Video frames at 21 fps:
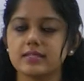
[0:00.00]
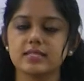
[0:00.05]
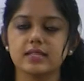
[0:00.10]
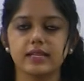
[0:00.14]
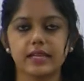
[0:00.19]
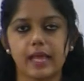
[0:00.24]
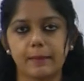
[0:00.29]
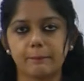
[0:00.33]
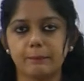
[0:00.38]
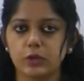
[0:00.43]
is
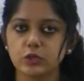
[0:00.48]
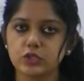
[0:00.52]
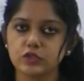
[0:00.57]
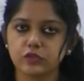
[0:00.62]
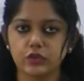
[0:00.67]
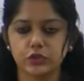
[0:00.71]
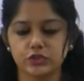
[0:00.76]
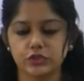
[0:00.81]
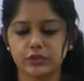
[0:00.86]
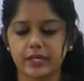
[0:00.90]
our approach
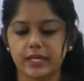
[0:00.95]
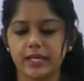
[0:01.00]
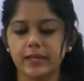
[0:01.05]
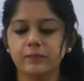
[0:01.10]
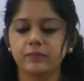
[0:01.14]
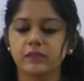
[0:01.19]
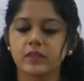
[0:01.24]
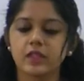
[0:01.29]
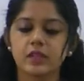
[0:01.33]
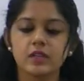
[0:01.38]
for today.
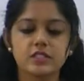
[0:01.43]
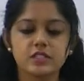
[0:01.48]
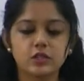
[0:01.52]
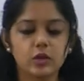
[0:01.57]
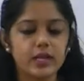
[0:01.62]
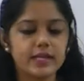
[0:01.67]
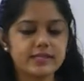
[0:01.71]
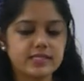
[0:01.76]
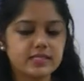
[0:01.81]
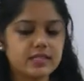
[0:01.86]

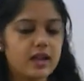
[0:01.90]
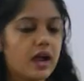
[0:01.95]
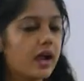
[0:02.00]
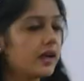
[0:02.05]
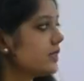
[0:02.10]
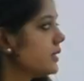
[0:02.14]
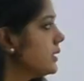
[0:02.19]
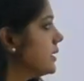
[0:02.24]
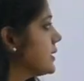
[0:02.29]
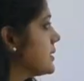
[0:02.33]
So let's
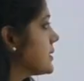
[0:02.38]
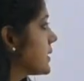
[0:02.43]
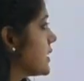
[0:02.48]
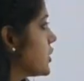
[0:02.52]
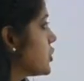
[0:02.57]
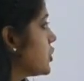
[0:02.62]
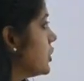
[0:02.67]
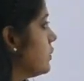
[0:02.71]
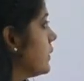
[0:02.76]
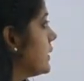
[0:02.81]
start our
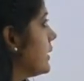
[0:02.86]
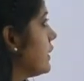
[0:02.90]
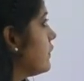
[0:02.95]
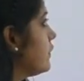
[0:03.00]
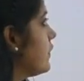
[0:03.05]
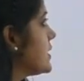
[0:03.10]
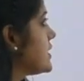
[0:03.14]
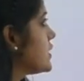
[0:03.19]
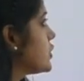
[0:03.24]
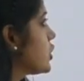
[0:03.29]
discussion with the
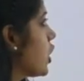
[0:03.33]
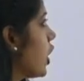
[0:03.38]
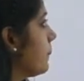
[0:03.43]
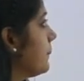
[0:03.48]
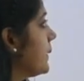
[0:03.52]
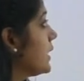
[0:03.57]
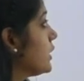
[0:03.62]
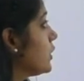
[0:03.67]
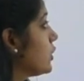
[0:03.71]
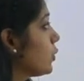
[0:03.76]
first
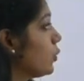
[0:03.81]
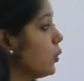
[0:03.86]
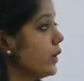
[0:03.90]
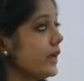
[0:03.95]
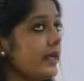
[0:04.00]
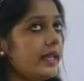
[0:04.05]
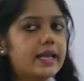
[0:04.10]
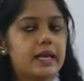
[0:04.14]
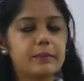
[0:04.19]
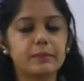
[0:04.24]
topic,
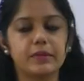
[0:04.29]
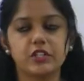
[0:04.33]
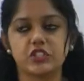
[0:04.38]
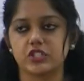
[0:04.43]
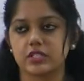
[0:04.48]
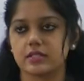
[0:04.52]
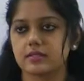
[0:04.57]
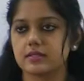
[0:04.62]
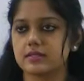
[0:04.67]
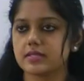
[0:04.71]
Rohini
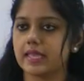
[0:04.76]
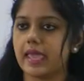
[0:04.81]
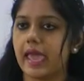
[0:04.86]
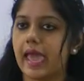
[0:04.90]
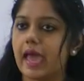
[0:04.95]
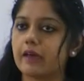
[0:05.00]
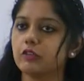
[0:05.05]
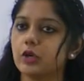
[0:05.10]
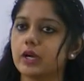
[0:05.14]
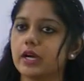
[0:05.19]
Commission. See,
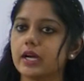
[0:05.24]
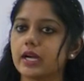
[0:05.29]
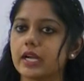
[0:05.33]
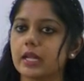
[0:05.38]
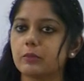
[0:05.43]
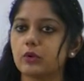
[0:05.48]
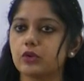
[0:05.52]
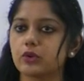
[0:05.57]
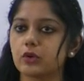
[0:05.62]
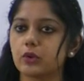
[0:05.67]
have you heard
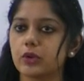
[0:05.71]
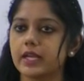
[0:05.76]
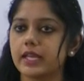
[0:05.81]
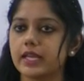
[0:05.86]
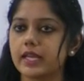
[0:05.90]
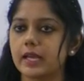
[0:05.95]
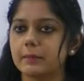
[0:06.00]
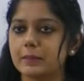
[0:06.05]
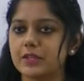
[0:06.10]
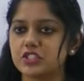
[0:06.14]
about
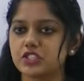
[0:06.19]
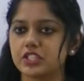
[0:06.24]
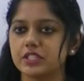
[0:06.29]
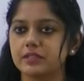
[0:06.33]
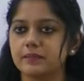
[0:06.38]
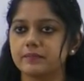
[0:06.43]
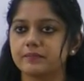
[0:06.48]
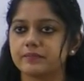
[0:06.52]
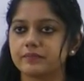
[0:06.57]
Rohini Commission?